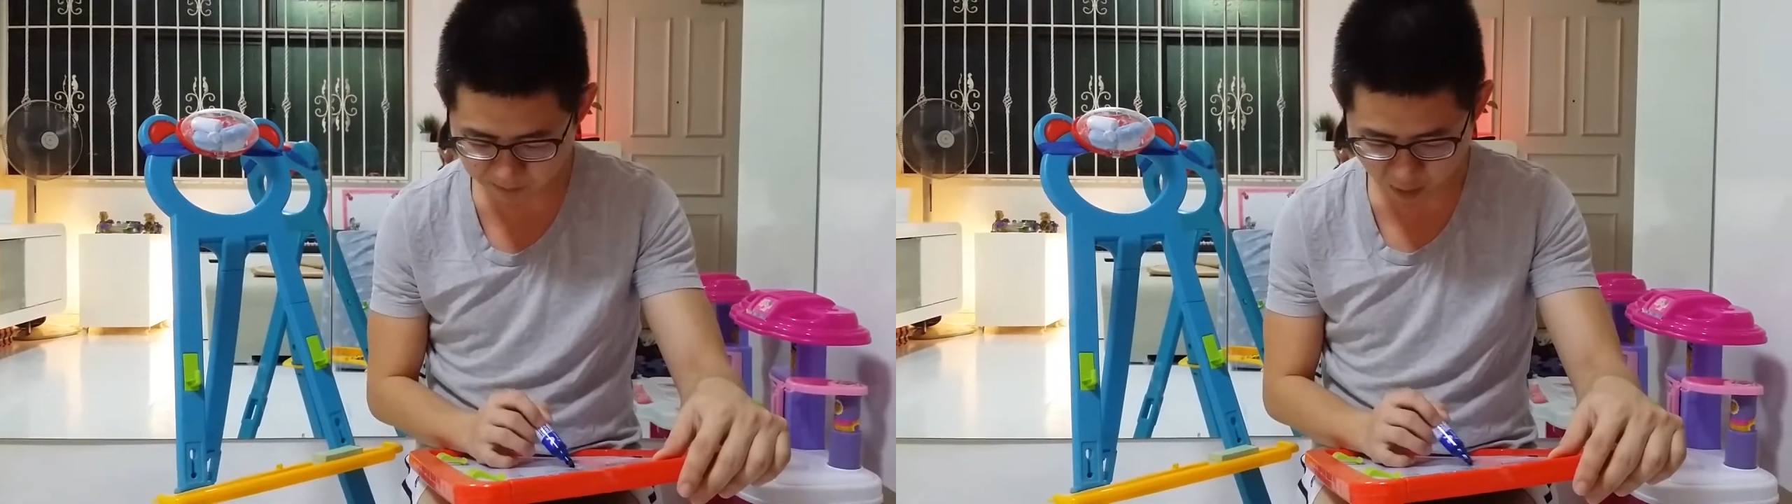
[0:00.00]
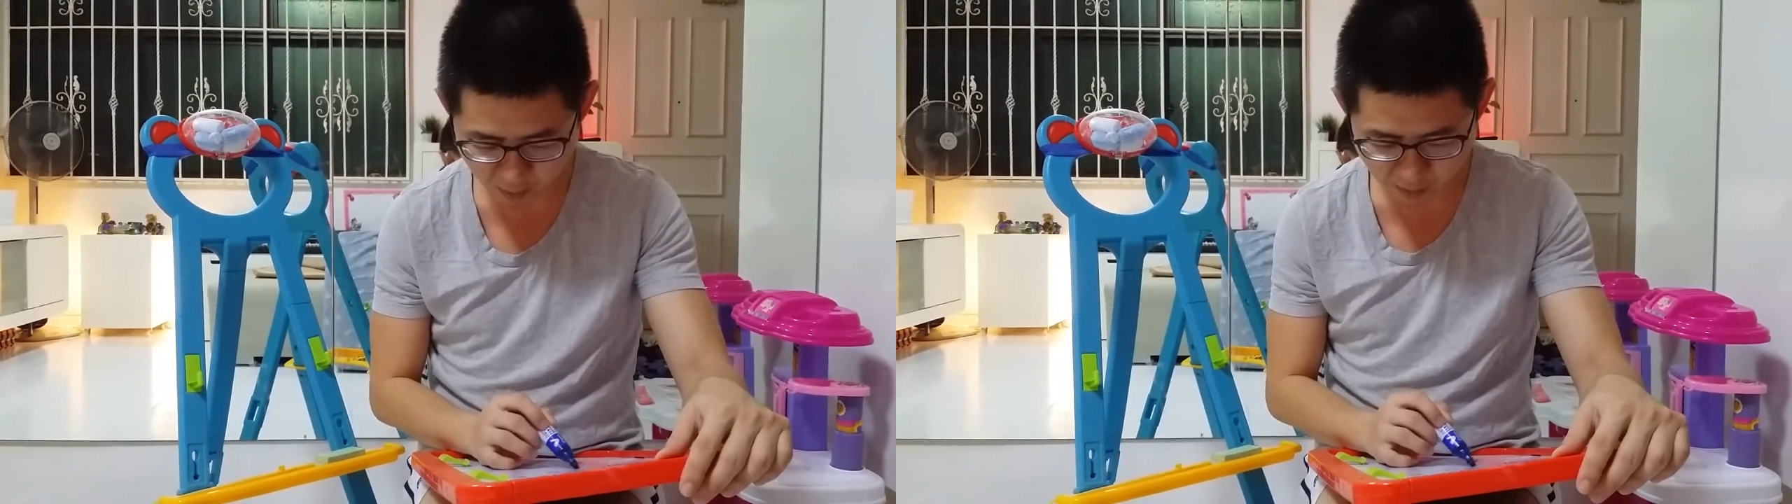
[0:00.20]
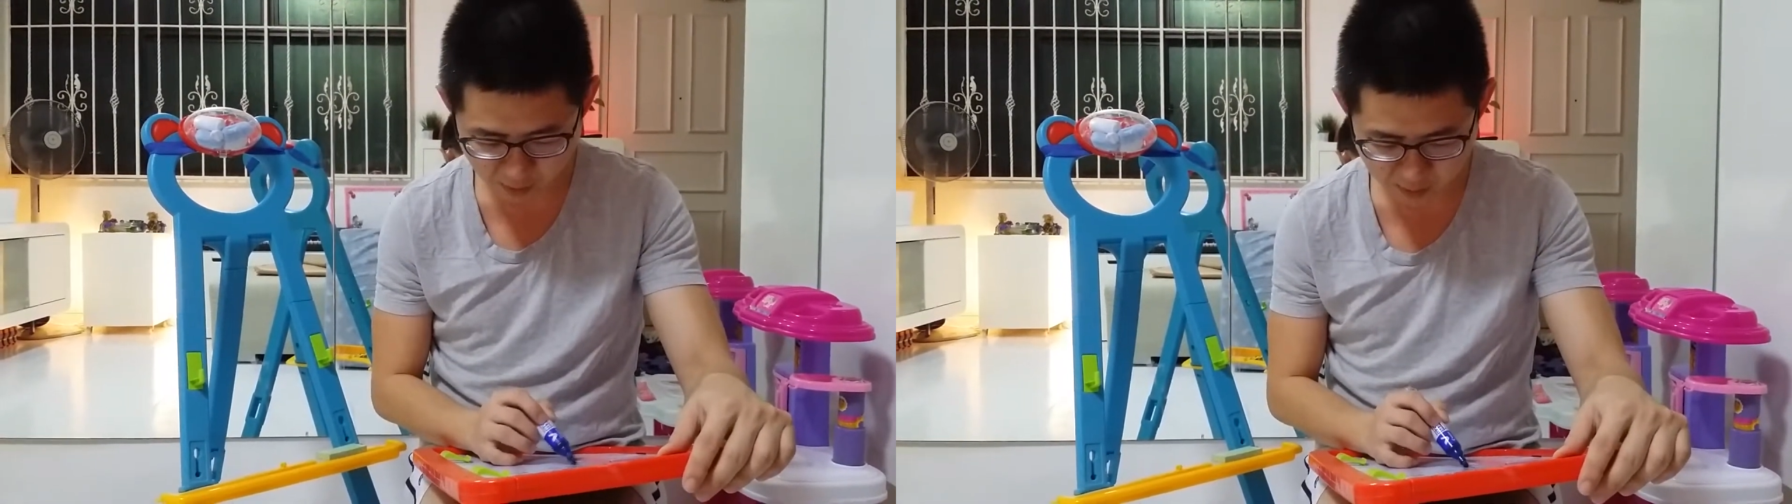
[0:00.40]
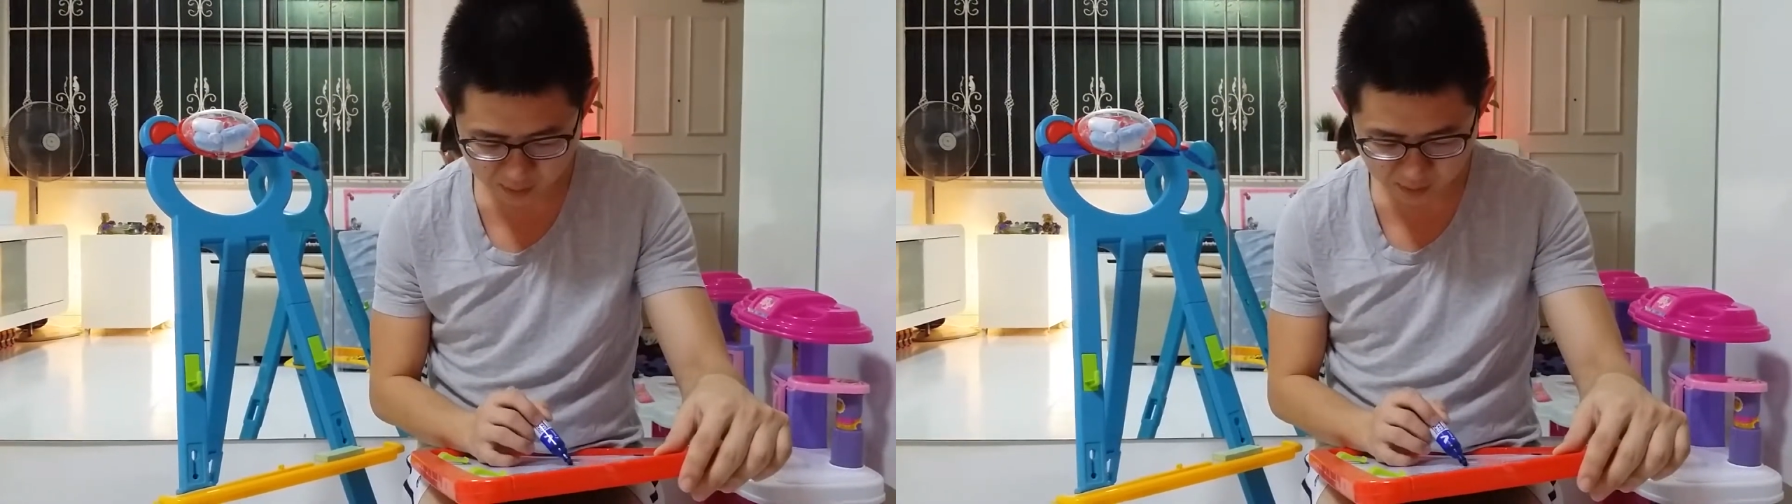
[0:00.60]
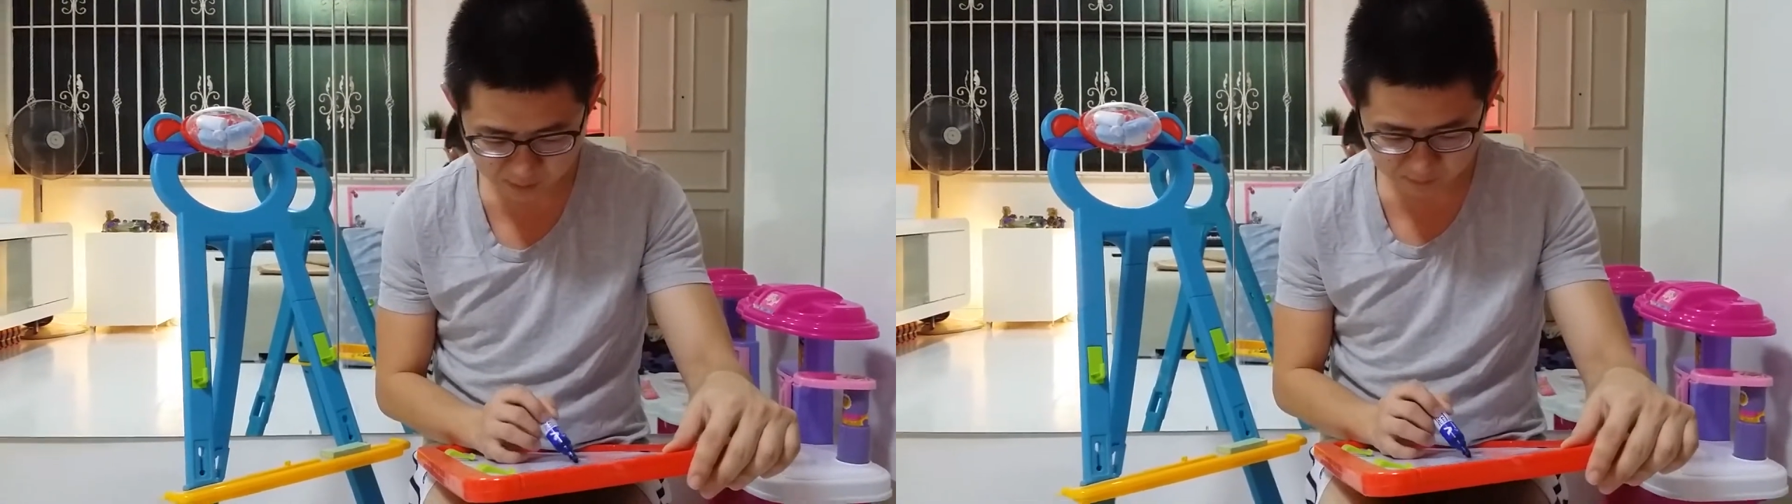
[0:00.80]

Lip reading: PowerPoint